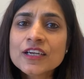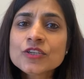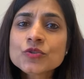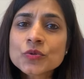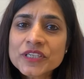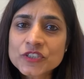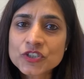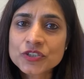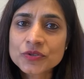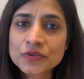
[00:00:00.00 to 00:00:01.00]
to
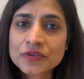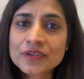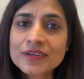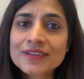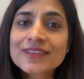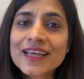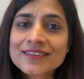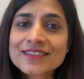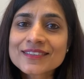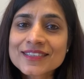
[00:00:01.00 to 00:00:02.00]
ensure that
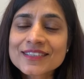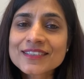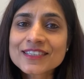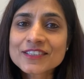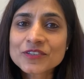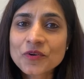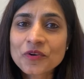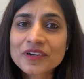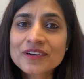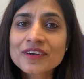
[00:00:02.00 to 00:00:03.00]
the cyst is
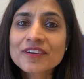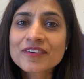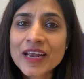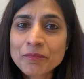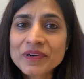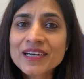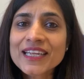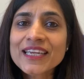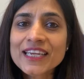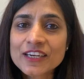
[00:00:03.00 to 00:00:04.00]
not
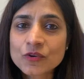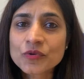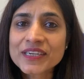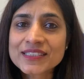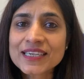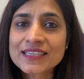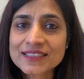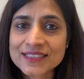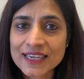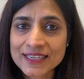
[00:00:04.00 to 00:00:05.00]
rapidly increasing in
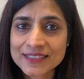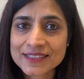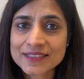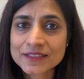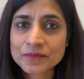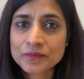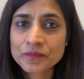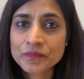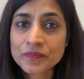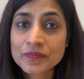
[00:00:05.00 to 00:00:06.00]
size.
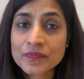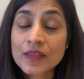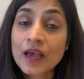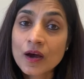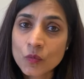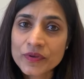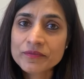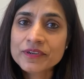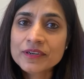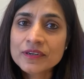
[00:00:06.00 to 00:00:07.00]

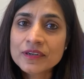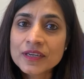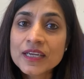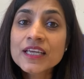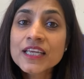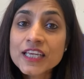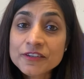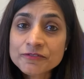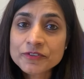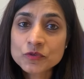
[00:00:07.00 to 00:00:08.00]
However,
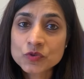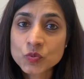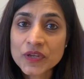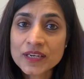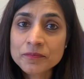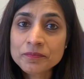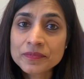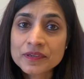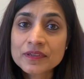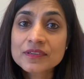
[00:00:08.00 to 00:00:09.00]
if you develop
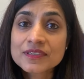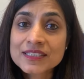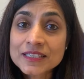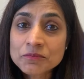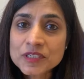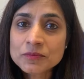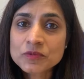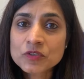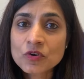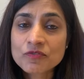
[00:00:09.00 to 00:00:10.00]

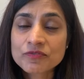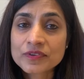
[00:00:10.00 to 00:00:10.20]
symptoms of